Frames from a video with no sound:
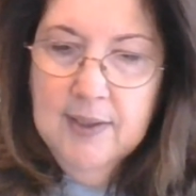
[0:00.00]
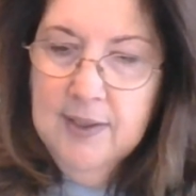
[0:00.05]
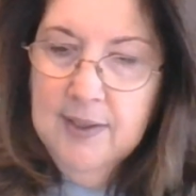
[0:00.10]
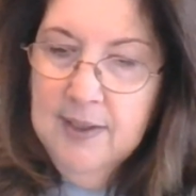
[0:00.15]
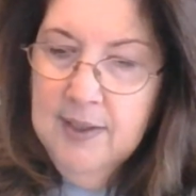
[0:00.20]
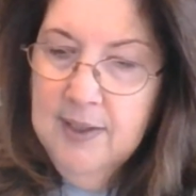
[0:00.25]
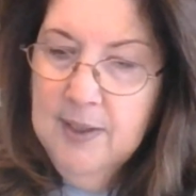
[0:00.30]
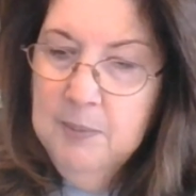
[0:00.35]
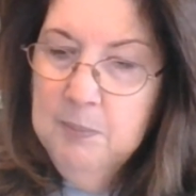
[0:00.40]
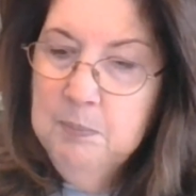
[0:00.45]

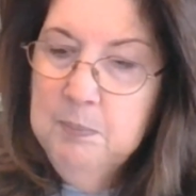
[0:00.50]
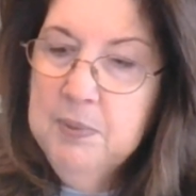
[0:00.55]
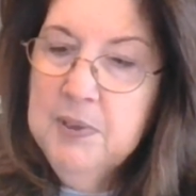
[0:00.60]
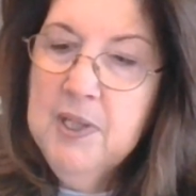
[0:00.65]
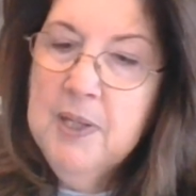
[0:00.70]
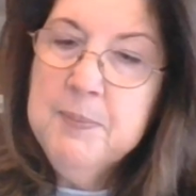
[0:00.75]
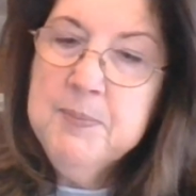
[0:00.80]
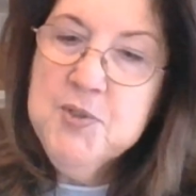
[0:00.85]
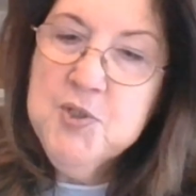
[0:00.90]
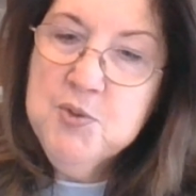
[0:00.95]

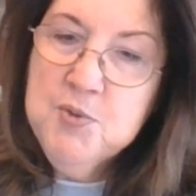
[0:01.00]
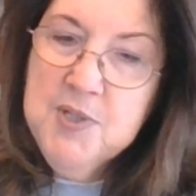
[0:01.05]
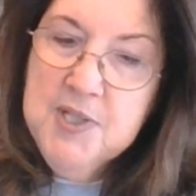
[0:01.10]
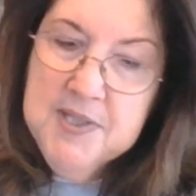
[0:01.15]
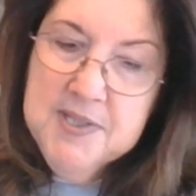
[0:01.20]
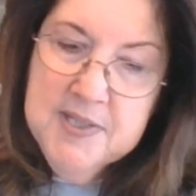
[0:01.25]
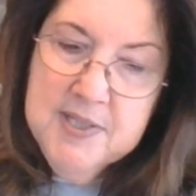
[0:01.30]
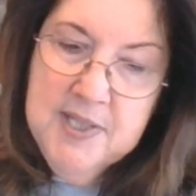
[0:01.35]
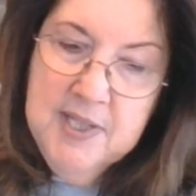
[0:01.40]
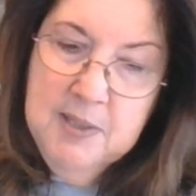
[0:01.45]
Plum
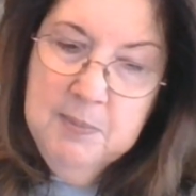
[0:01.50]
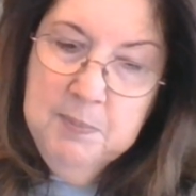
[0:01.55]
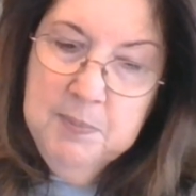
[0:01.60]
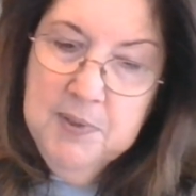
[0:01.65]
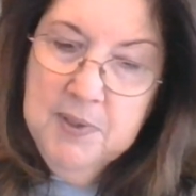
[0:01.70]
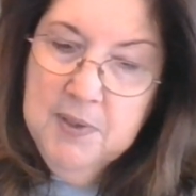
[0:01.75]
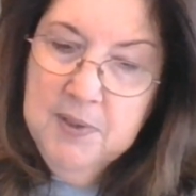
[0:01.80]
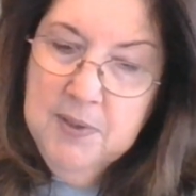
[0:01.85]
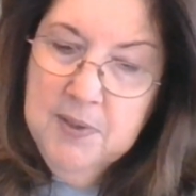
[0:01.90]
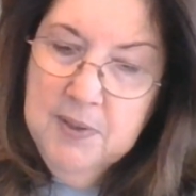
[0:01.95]
Street
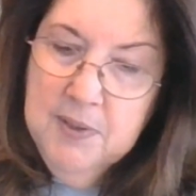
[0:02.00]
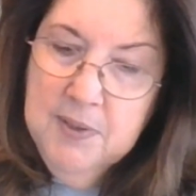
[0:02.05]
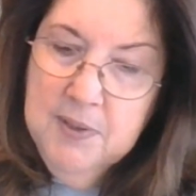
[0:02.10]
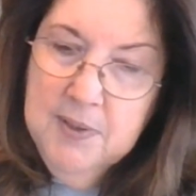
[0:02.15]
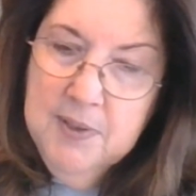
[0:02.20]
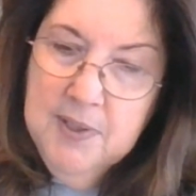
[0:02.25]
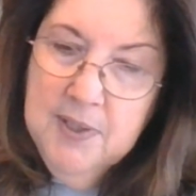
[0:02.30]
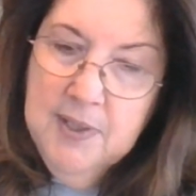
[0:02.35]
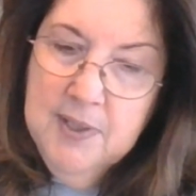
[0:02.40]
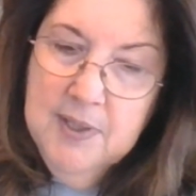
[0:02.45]
Sampler,
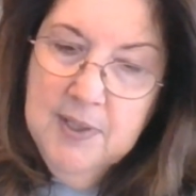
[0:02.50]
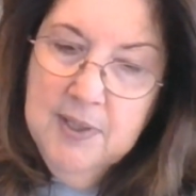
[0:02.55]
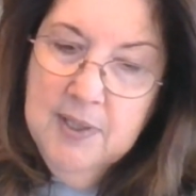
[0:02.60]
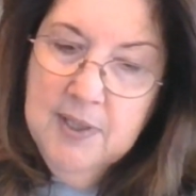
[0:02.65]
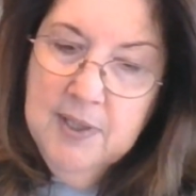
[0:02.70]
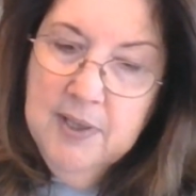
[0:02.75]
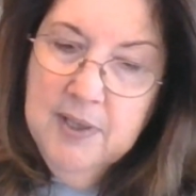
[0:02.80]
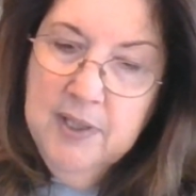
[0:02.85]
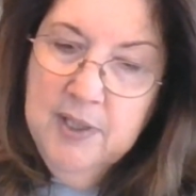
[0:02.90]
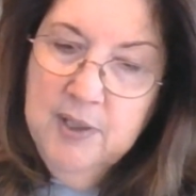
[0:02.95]

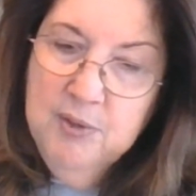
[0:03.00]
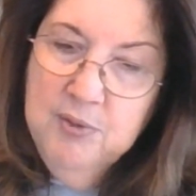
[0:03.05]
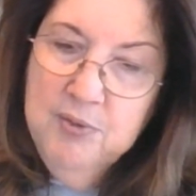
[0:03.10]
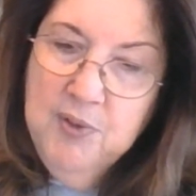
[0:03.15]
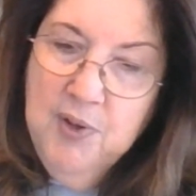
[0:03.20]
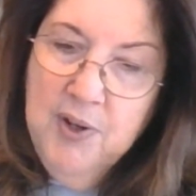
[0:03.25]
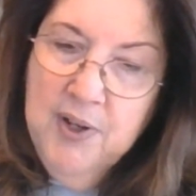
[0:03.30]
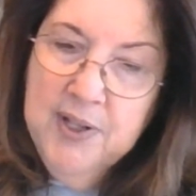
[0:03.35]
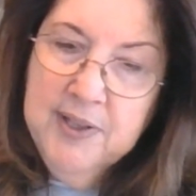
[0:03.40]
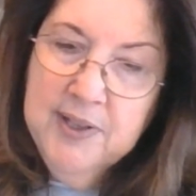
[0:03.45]
Live
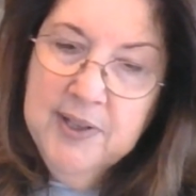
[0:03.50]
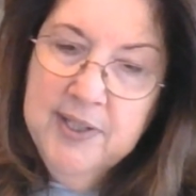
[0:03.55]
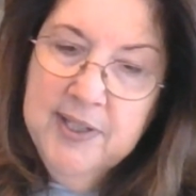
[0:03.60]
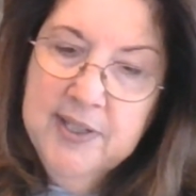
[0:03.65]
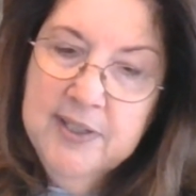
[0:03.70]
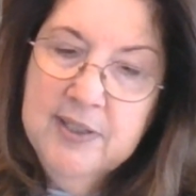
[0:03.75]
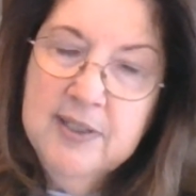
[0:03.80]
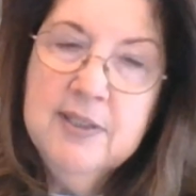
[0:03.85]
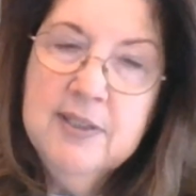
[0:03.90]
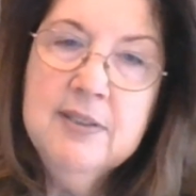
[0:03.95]
on
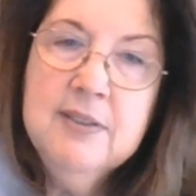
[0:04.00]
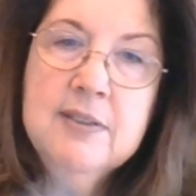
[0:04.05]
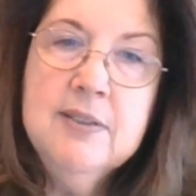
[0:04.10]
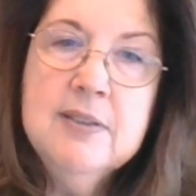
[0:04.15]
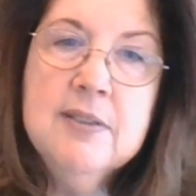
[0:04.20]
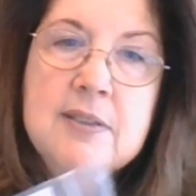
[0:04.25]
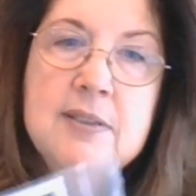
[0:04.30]
Little.